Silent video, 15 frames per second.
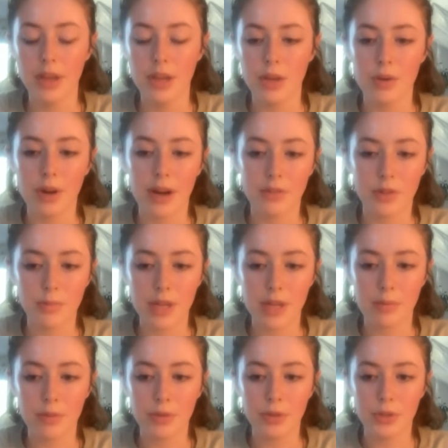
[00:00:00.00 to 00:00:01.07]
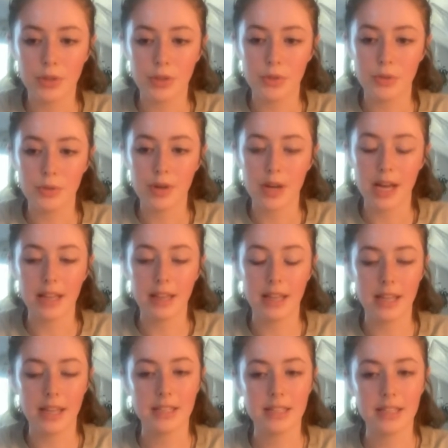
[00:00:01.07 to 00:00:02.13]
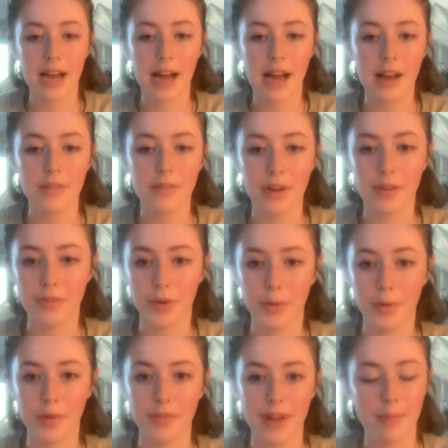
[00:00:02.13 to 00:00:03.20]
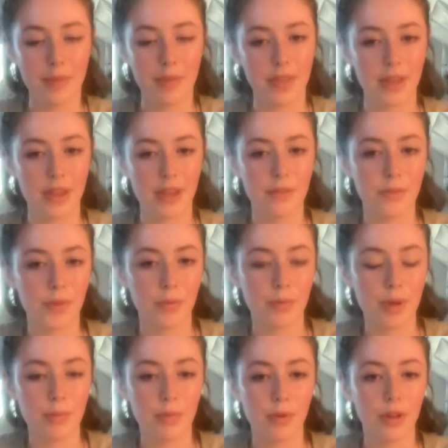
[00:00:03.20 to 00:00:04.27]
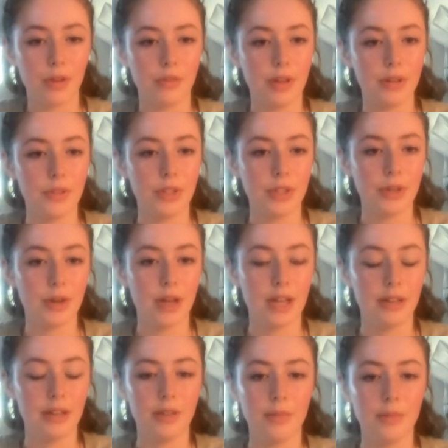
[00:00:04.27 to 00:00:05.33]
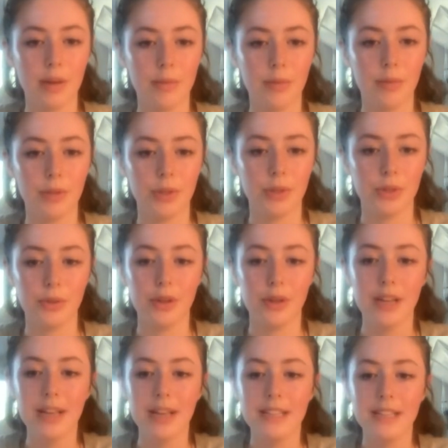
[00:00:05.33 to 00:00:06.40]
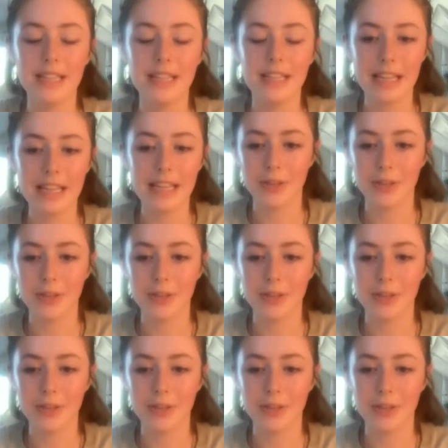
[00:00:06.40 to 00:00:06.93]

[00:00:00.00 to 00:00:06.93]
you have to be able to at least have a form of empathy for people around you and to be able to see the